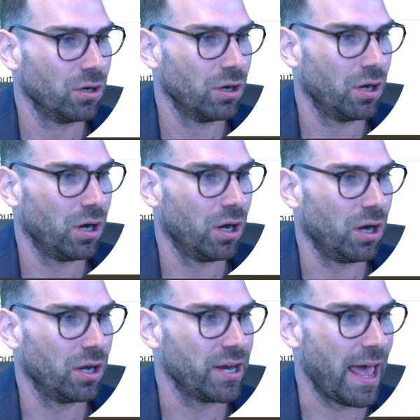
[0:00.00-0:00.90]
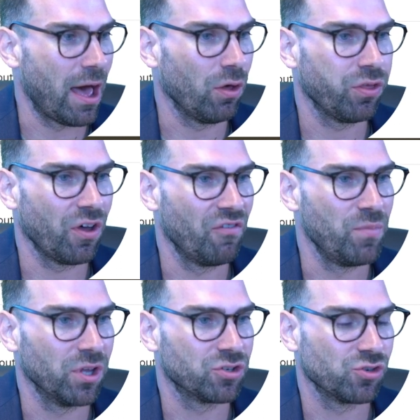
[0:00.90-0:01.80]
on health of
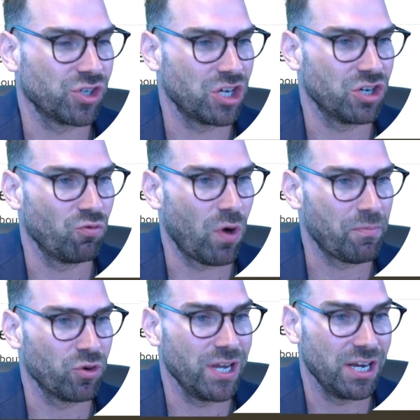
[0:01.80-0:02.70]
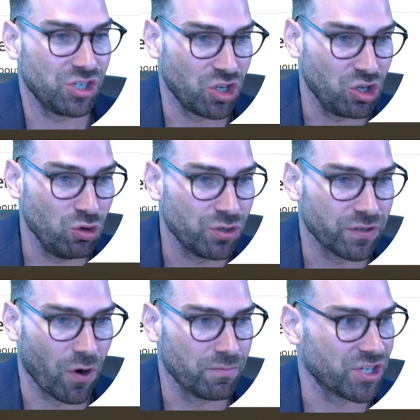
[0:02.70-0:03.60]
militarization and weaponry is the use
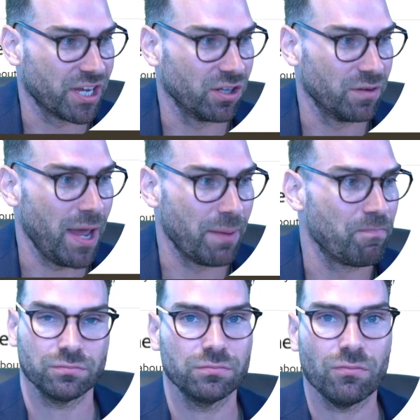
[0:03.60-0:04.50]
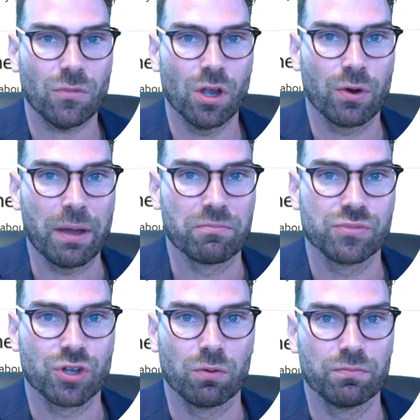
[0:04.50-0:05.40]
of arms to kill and maim. Okay,
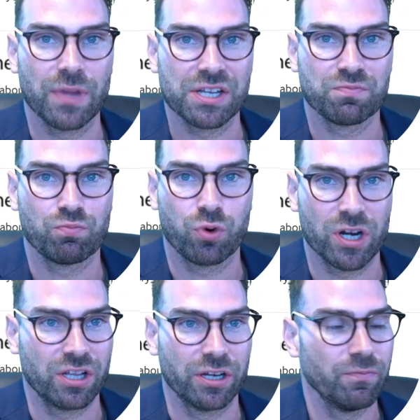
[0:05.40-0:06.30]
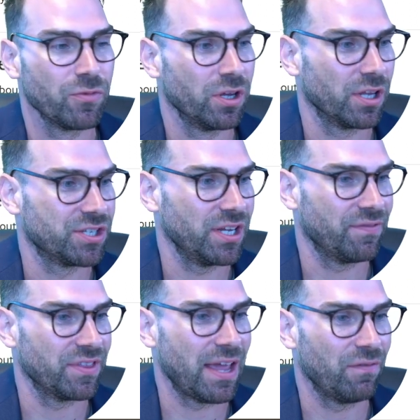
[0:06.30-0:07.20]
so that's pretty clear. Let's see
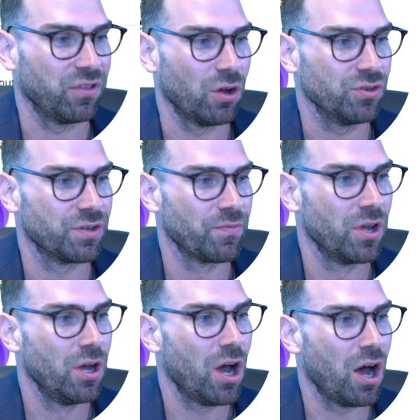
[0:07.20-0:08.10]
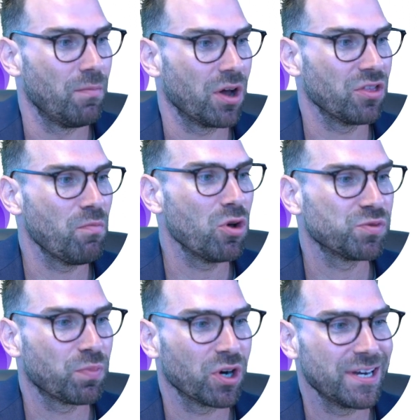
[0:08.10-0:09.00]
if it now flows. Among the
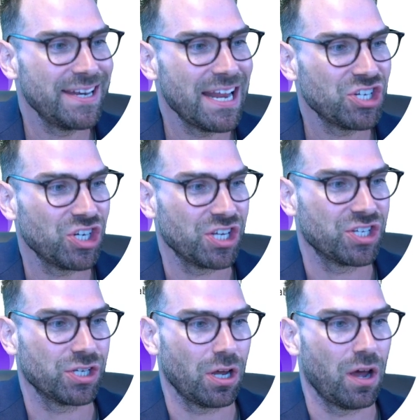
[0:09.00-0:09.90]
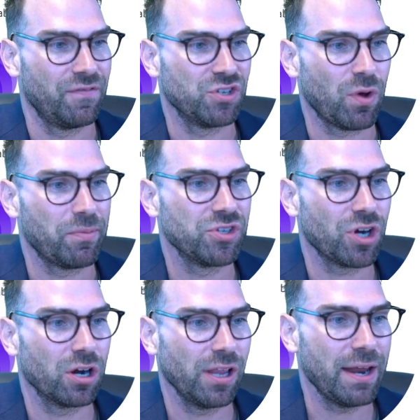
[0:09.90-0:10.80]
most pernicious of these weapons
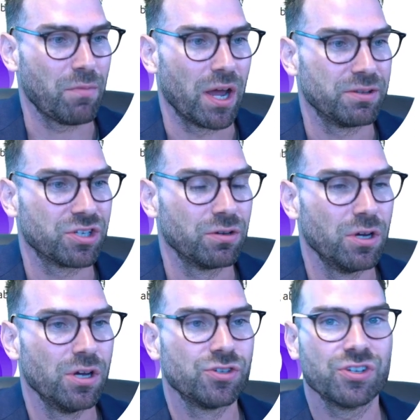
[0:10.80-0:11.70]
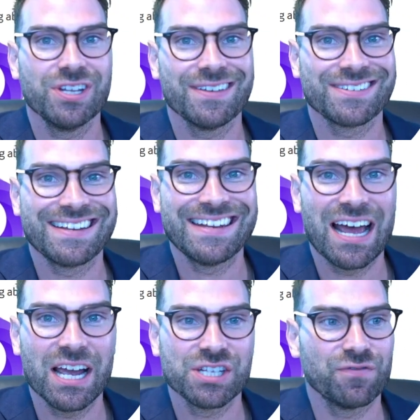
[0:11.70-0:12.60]
are landmines. So you can see there's a
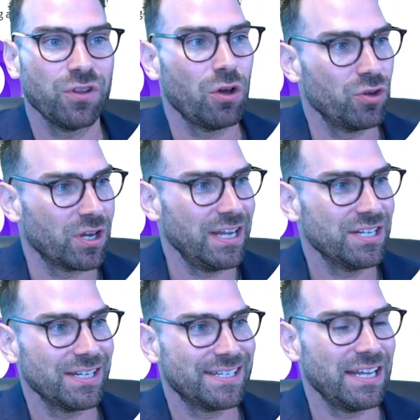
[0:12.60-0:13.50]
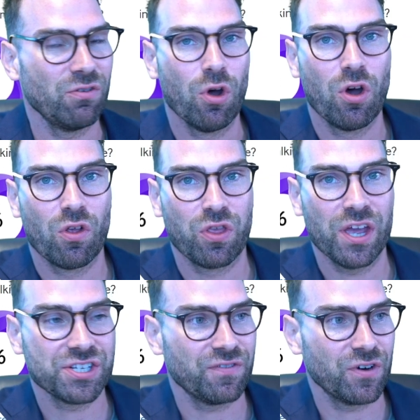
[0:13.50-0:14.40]
nice flow. You can easily see
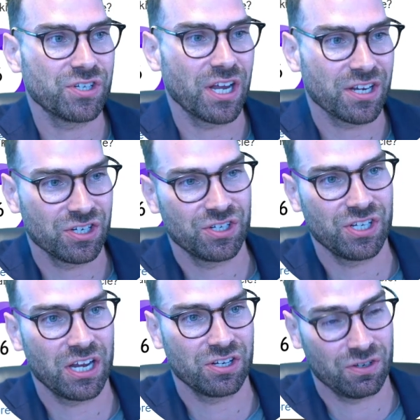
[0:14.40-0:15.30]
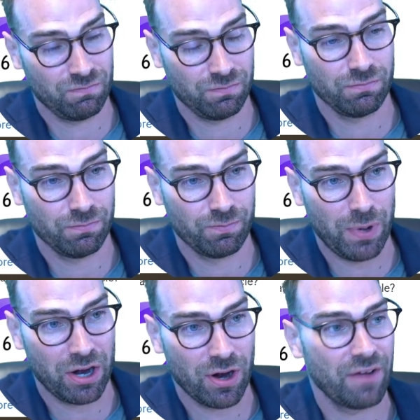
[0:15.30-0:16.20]
this first section
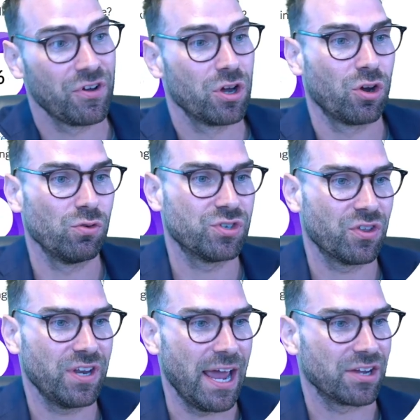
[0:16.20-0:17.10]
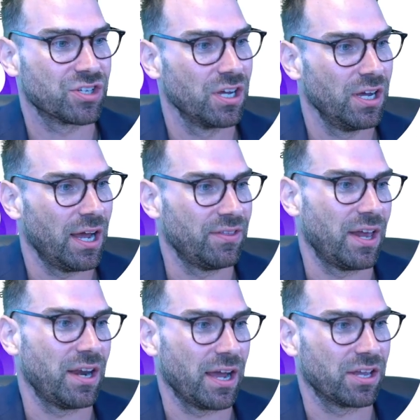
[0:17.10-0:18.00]
paragraph goes to the next. And
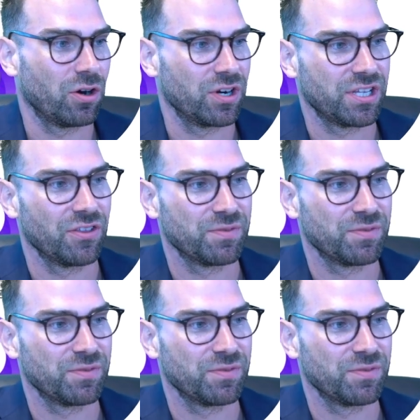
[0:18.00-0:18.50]
then I can already tell this